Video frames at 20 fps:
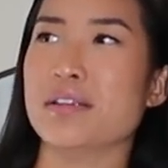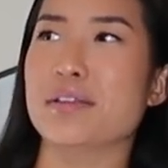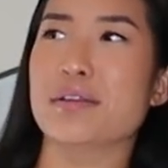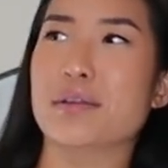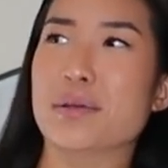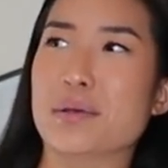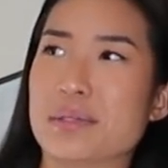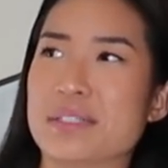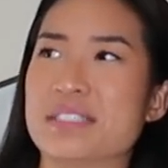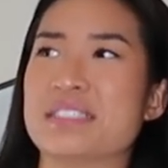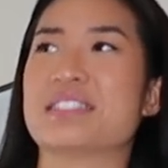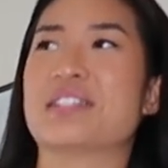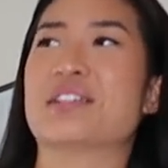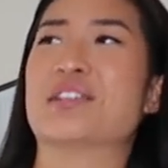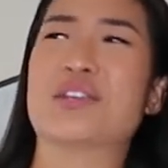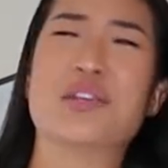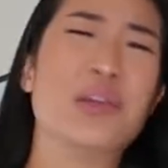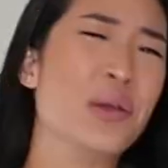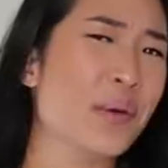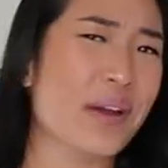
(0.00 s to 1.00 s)
nude
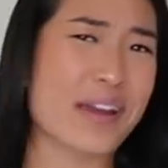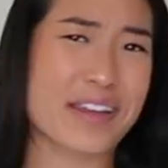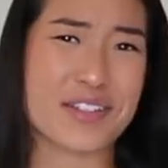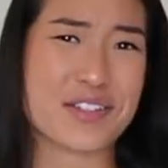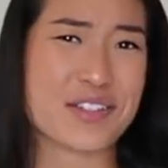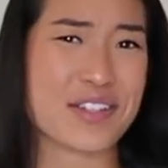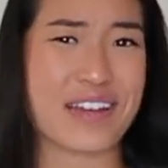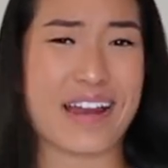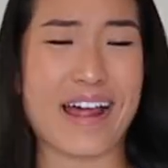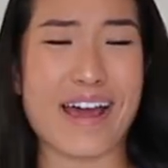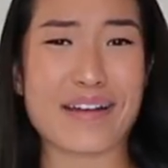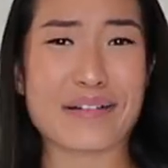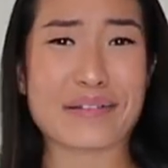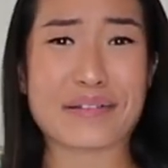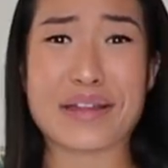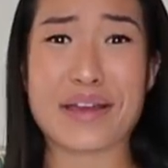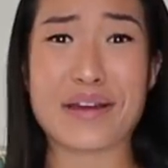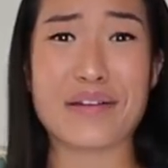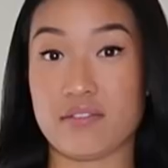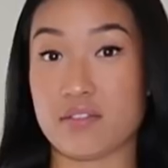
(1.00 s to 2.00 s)
situation I
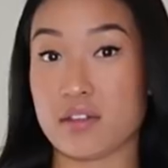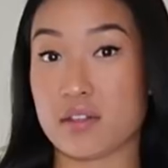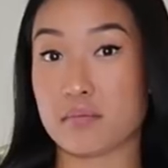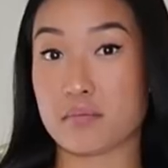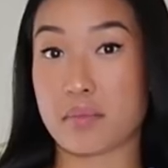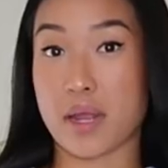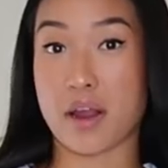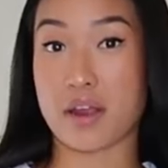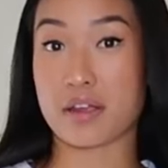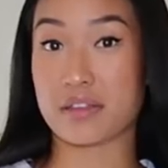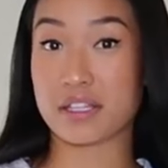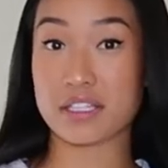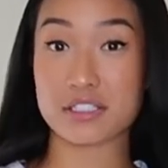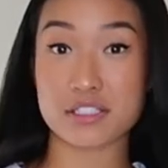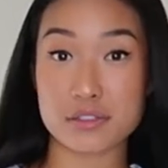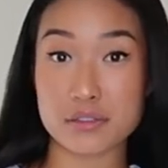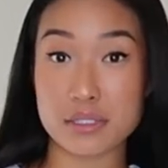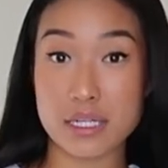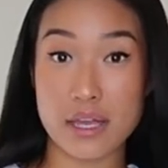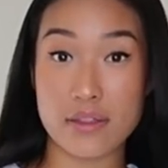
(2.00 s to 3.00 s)
don't know even pairing
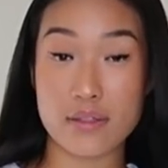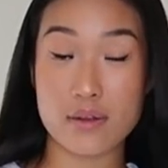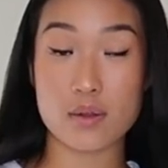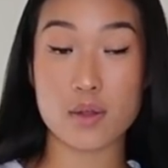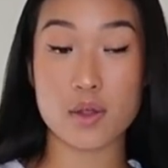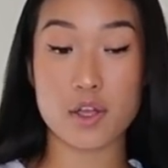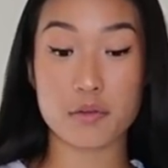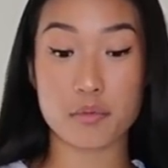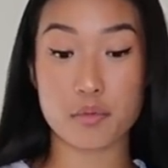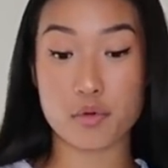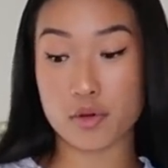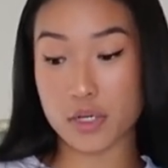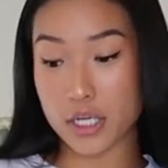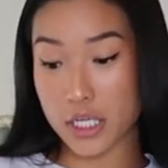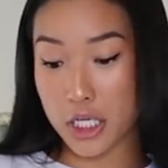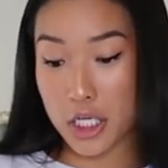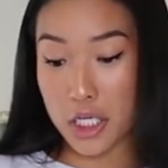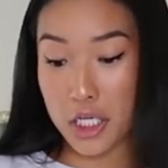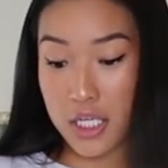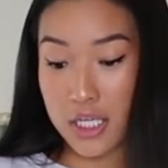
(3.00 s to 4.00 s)
these two together look
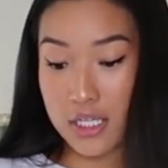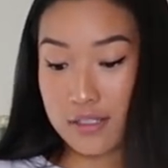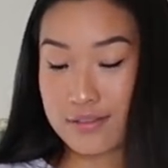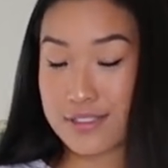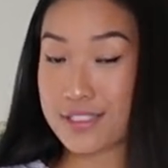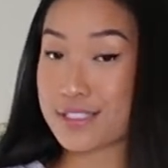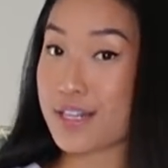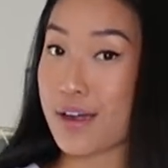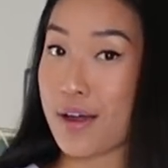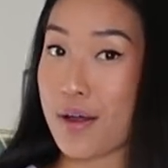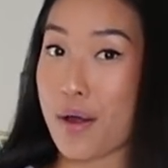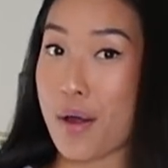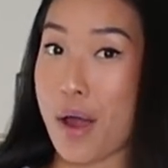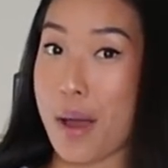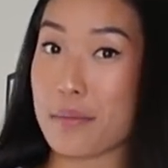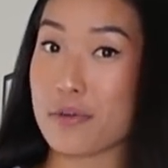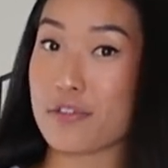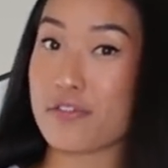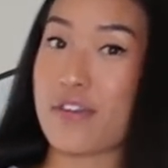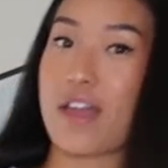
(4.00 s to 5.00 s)
pretty good so
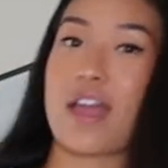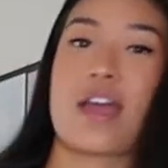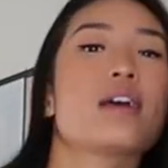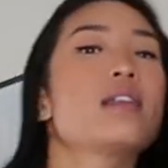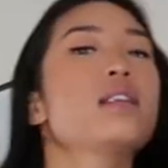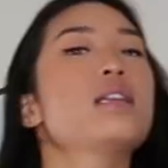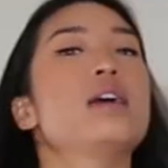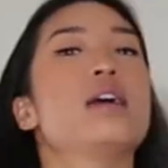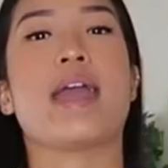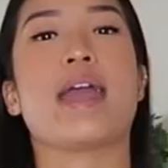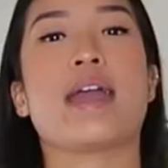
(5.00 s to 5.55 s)
I'm a fan